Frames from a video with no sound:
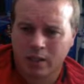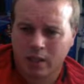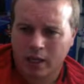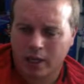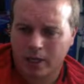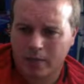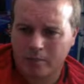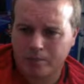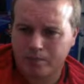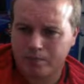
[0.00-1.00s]
We
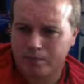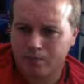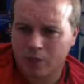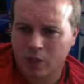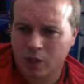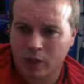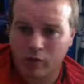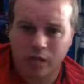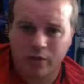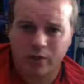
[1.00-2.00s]
had
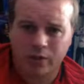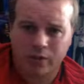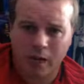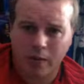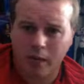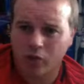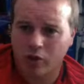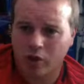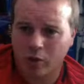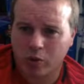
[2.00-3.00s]
Rashford, our main
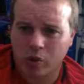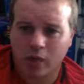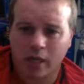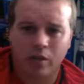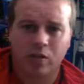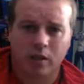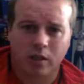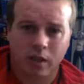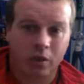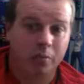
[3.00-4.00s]
striker, who scored a hat-trick
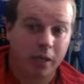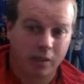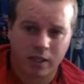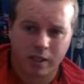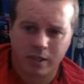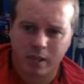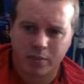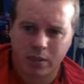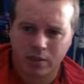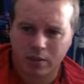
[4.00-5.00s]
on the bench against
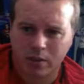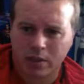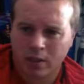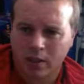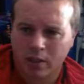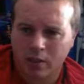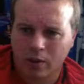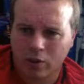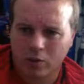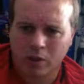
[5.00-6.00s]
Leipzig. So,
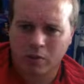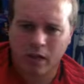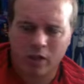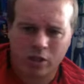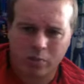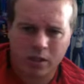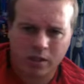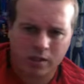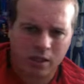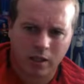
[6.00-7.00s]
it's up to the manager to pick his
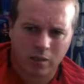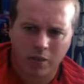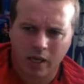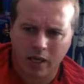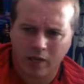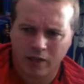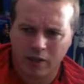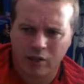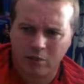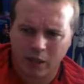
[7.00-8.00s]
team. If he
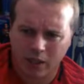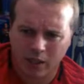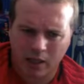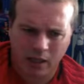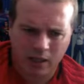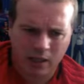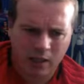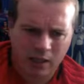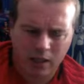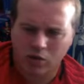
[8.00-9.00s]
doesn't pick
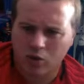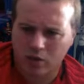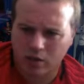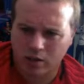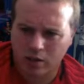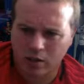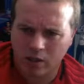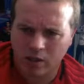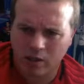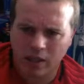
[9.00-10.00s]
his strongest side,
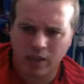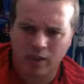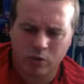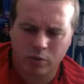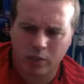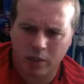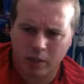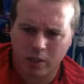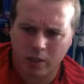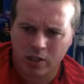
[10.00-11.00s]
or if he leaves somebody on the
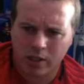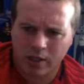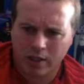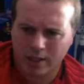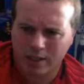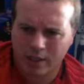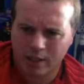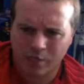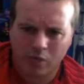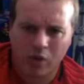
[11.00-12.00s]
bench, then that's
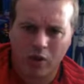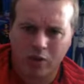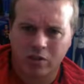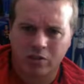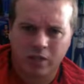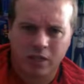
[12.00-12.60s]
his prerogative.